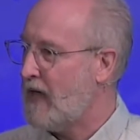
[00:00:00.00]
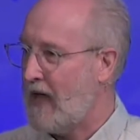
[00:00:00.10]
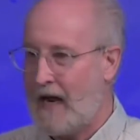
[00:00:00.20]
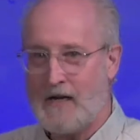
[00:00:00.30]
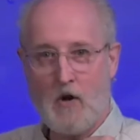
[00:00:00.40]

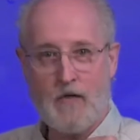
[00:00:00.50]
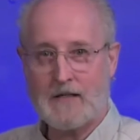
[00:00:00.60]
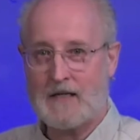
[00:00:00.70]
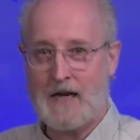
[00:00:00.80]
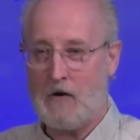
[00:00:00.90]
And I know
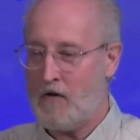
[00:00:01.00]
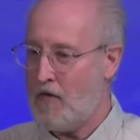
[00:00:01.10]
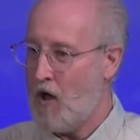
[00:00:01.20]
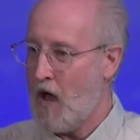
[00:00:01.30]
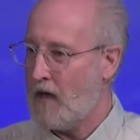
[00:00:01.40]
that's a scary
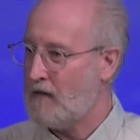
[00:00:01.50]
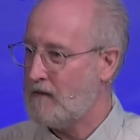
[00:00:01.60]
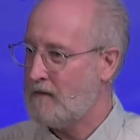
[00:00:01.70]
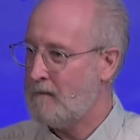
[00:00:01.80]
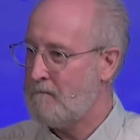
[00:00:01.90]
thought,
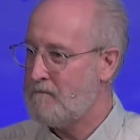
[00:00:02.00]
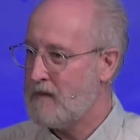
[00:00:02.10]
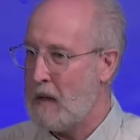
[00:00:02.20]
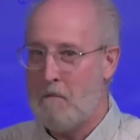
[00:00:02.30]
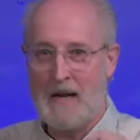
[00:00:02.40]

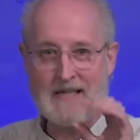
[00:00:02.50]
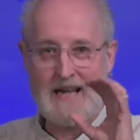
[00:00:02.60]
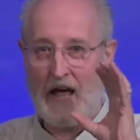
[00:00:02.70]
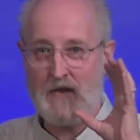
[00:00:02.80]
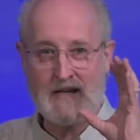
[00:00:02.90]
but
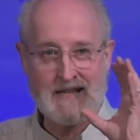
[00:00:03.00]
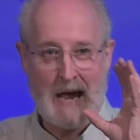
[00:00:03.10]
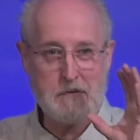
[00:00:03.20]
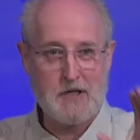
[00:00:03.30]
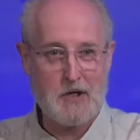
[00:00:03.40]
I think it's
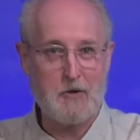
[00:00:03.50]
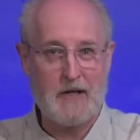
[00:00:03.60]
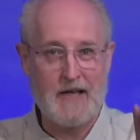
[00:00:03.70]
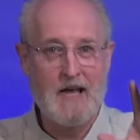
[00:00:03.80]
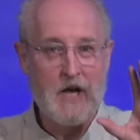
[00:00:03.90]

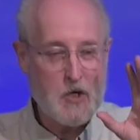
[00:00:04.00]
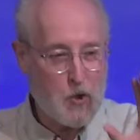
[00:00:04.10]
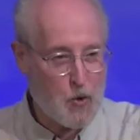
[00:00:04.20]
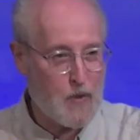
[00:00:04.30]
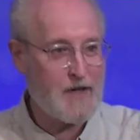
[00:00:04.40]
absolutely
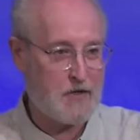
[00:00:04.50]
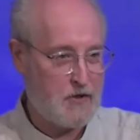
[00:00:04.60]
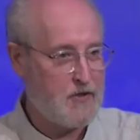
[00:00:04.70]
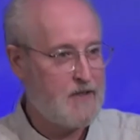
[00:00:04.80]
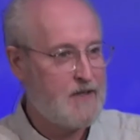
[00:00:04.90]
critical